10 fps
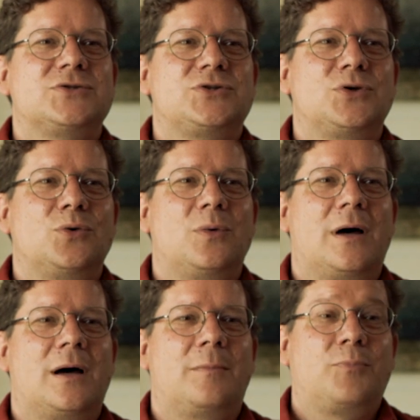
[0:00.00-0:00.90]

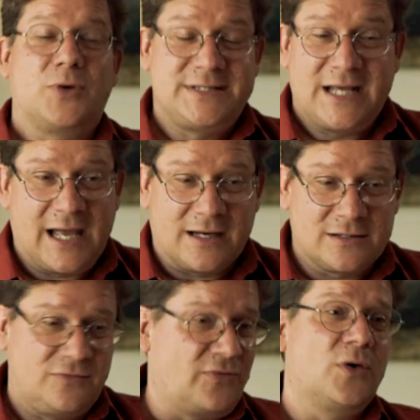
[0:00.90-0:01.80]
to protect,
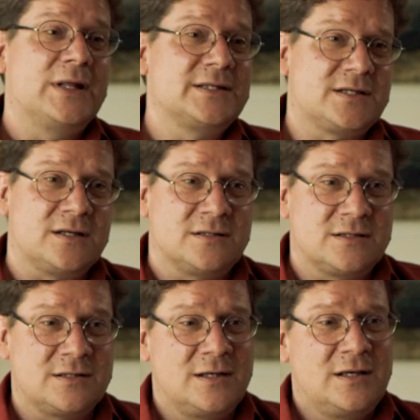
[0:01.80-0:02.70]
for
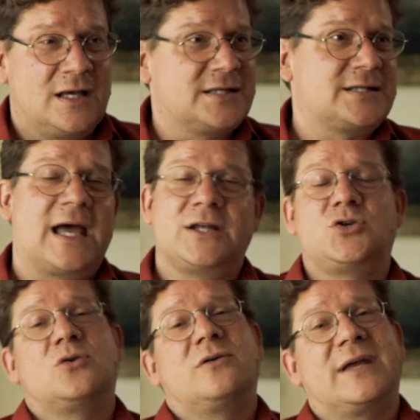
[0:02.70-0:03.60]
instance, a
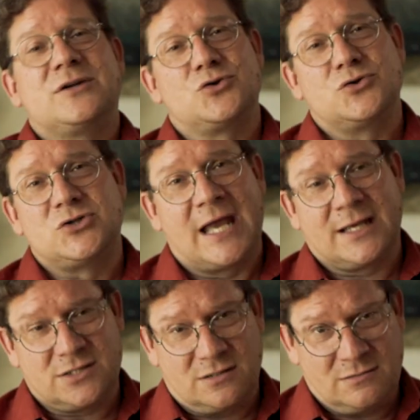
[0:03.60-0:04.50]
statue of Andrew
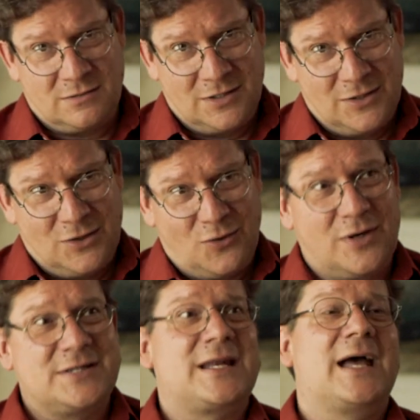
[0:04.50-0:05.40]
Jackson or a
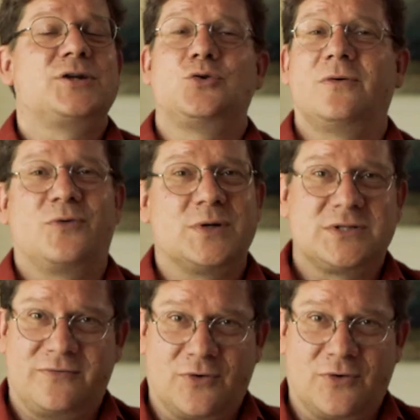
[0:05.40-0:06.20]
statue of Christopher